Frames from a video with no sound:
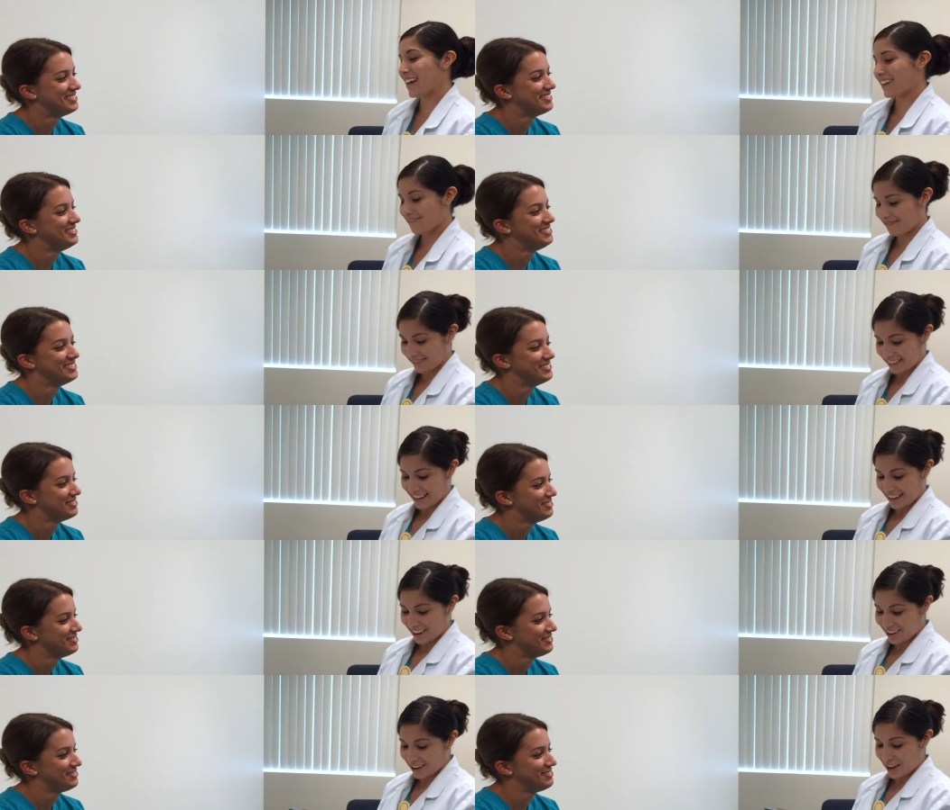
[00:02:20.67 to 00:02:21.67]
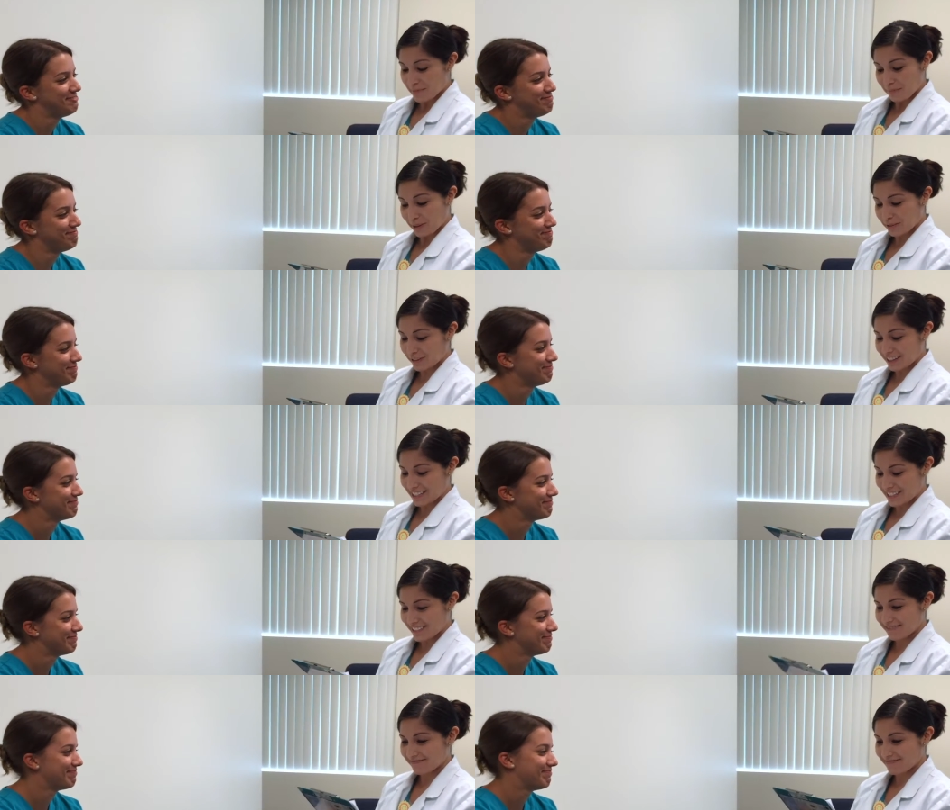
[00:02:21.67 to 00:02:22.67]
Speaker 1: that. Okay, perfect.
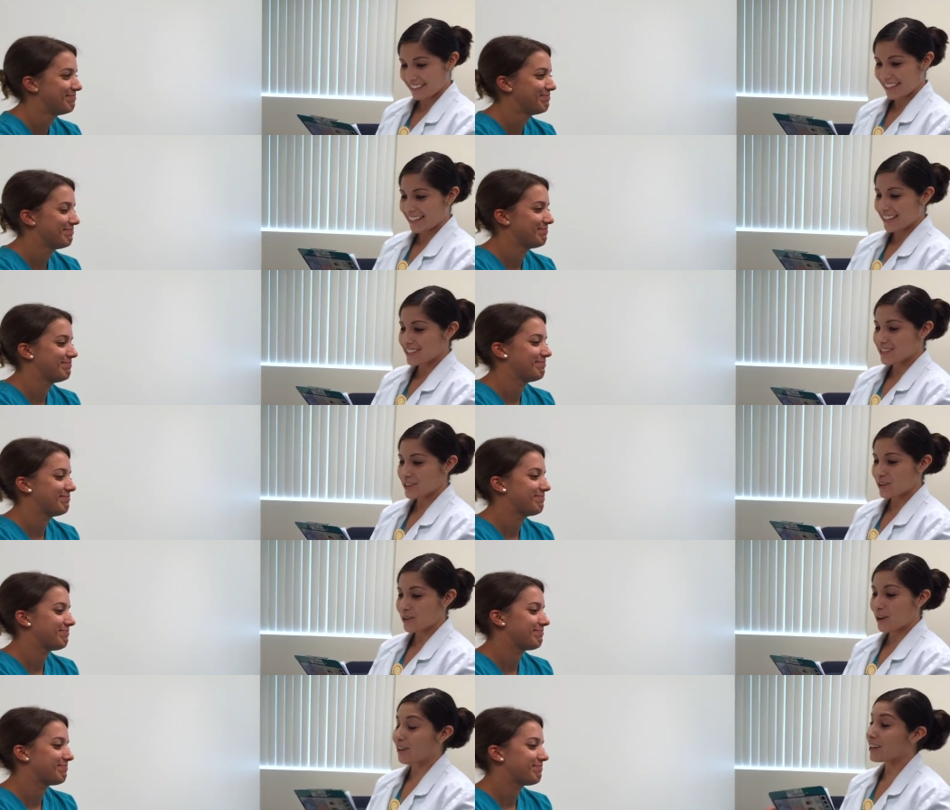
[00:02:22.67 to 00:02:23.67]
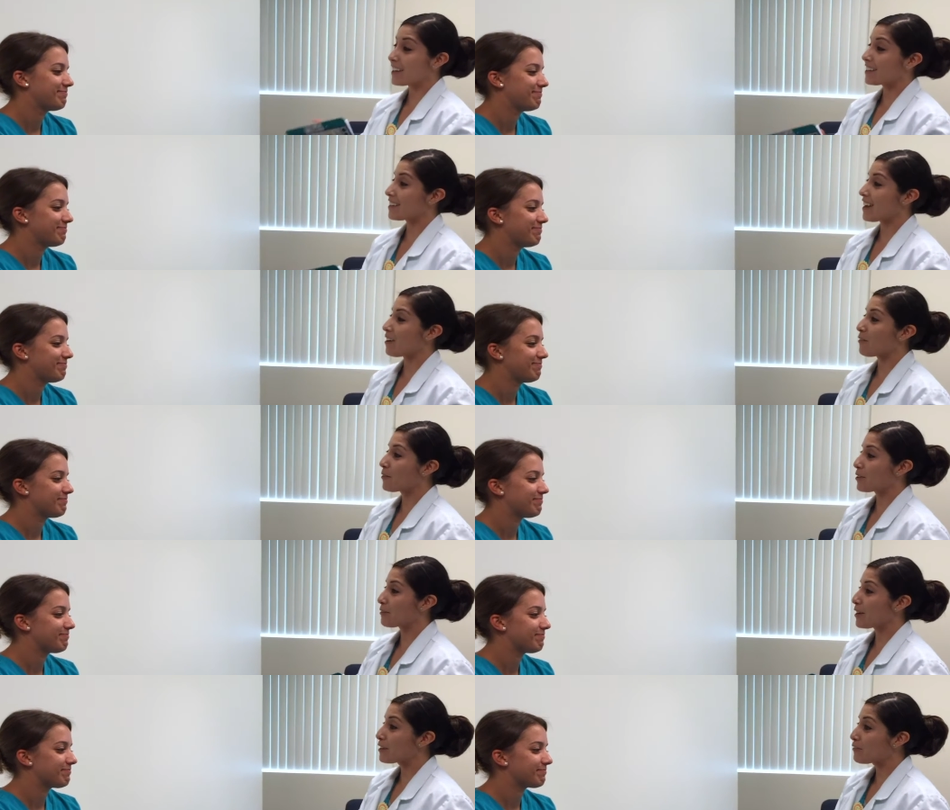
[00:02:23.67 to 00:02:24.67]
So I'll get that order
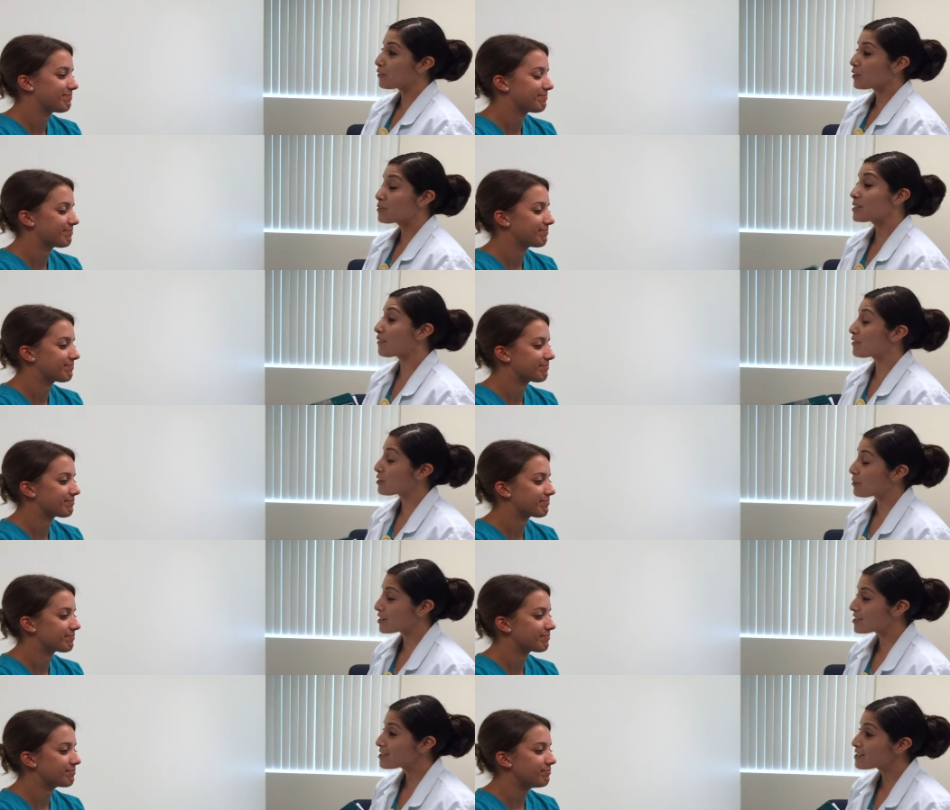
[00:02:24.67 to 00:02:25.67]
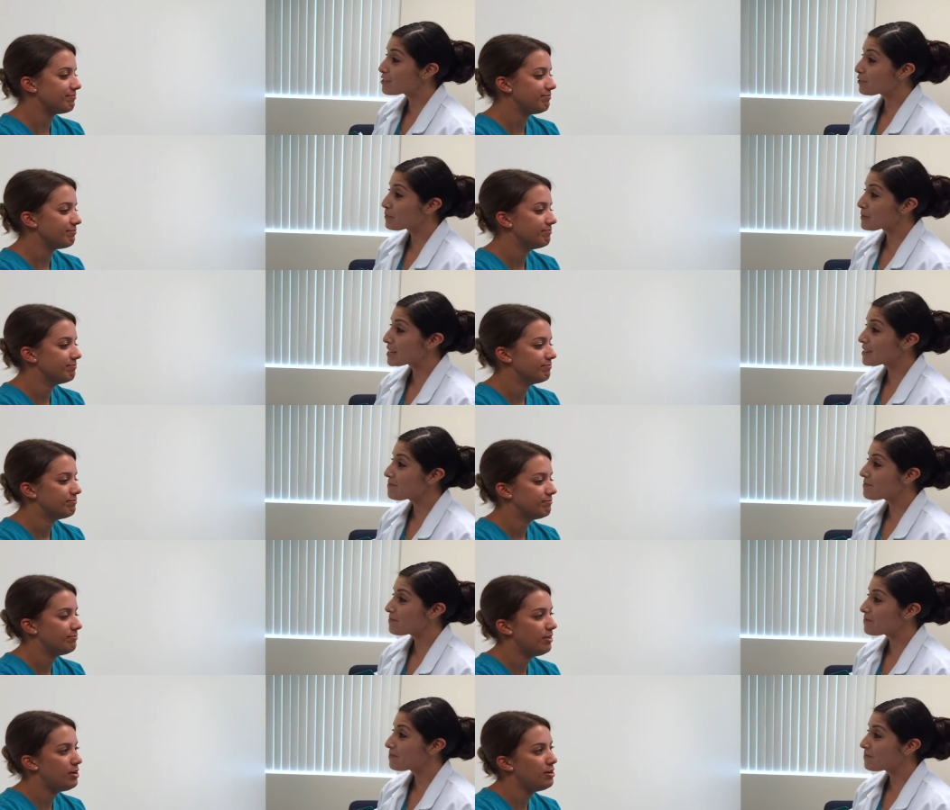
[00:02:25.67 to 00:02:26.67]
ready for you. Do you have any questions for me?
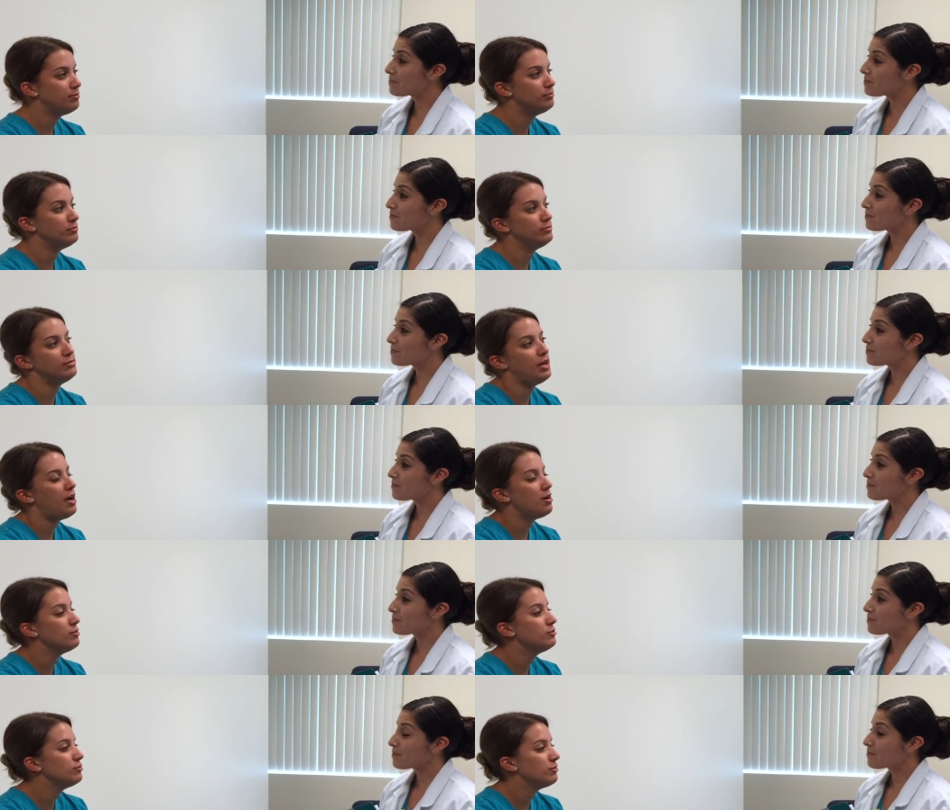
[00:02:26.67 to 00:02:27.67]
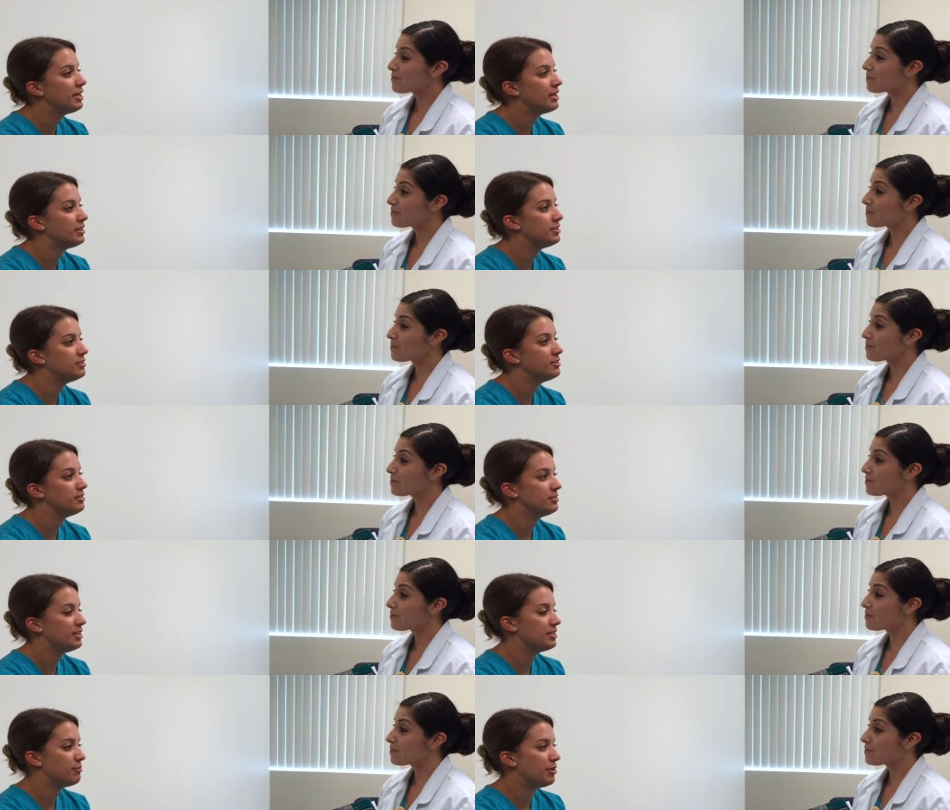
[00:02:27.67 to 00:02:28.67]
Speaker 2: Um, how do I
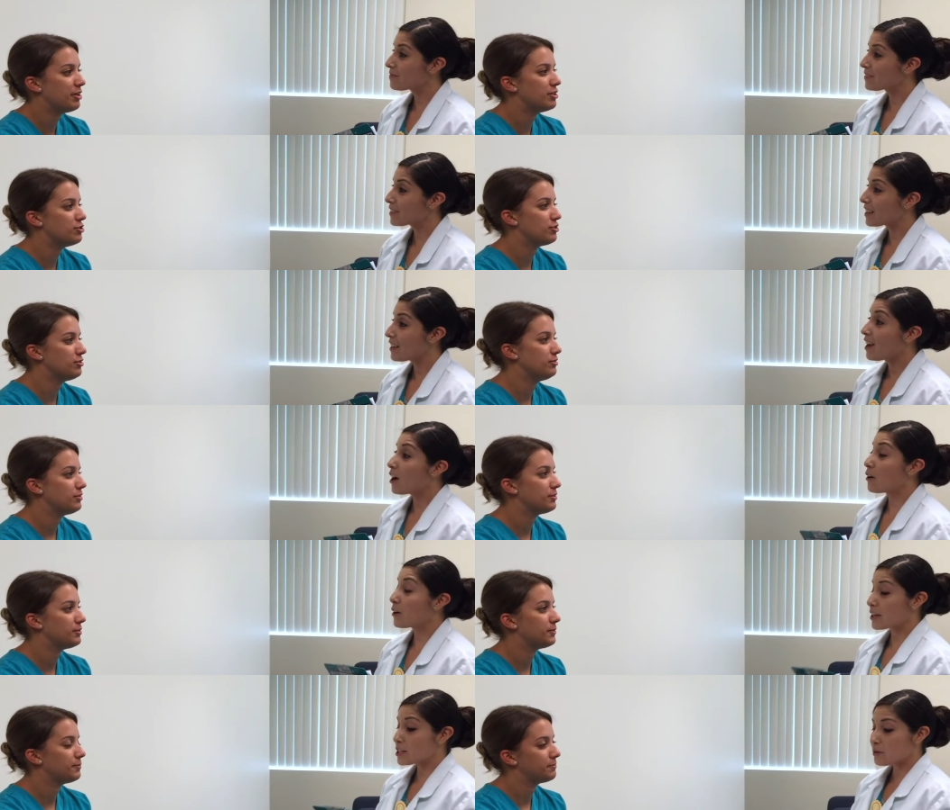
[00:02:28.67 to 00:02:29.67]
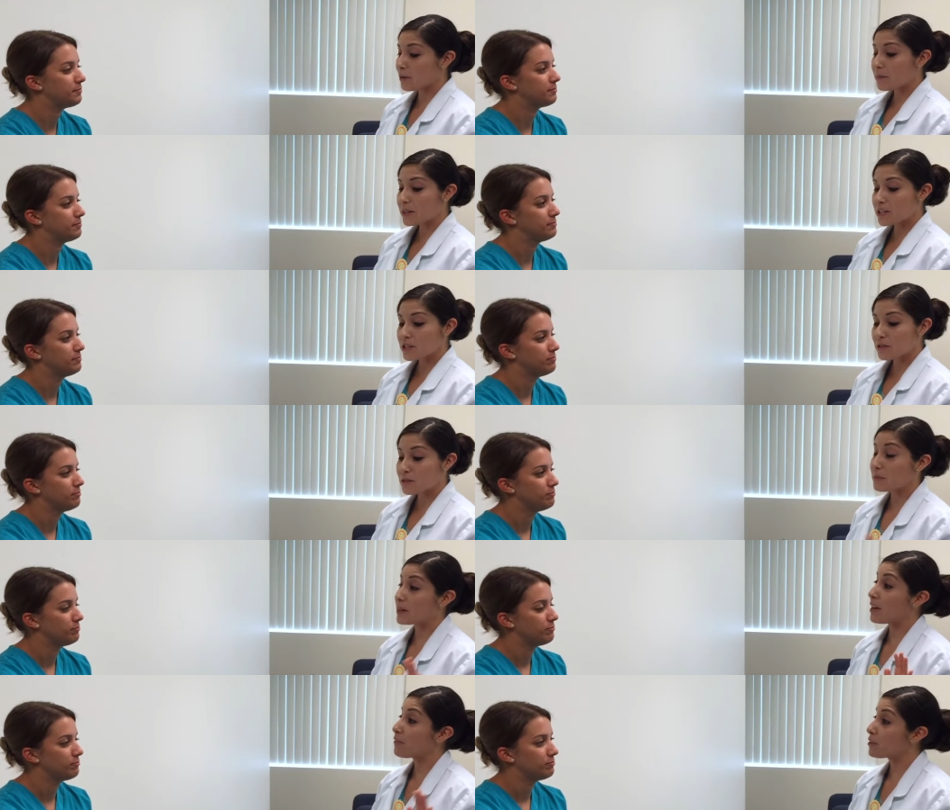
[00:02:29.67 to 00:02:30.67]
take the medication?
Speaker 1: Okay, so what I'm going to do is I'm going
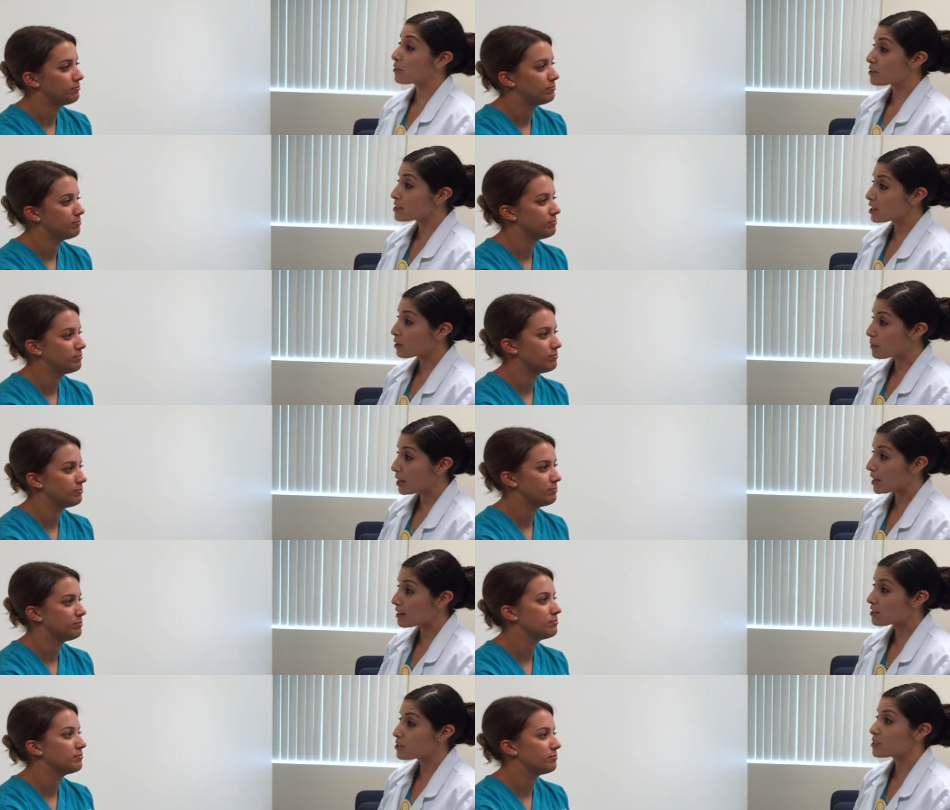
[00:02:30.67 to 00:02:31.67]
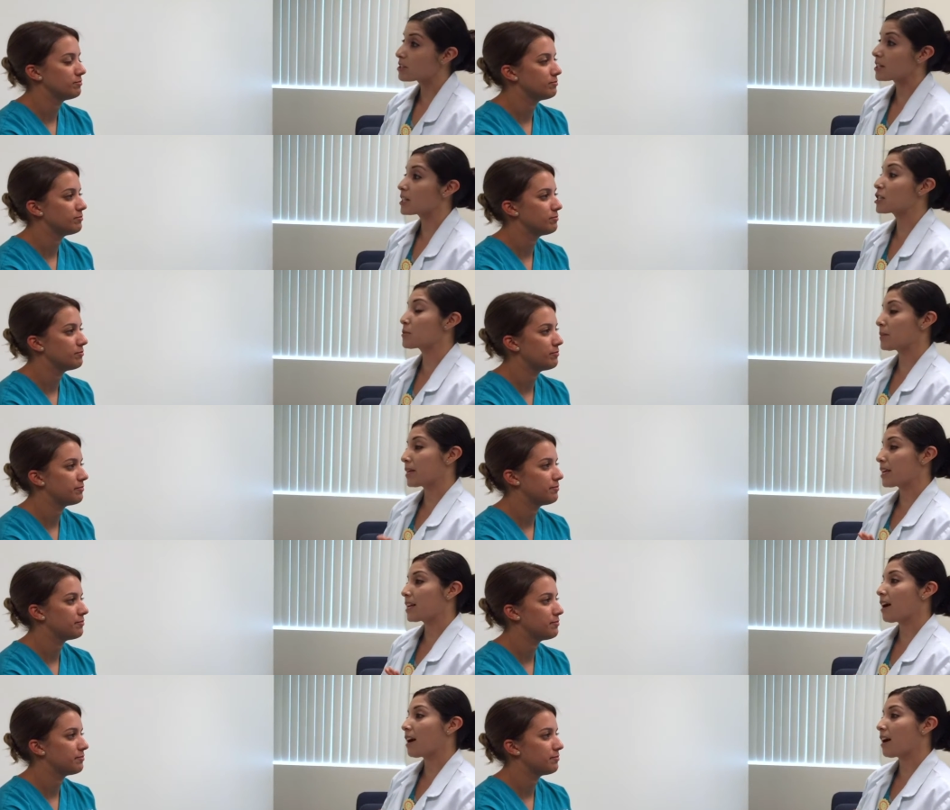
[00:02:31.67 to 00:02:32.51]
to have a nurse come in and she's going to explain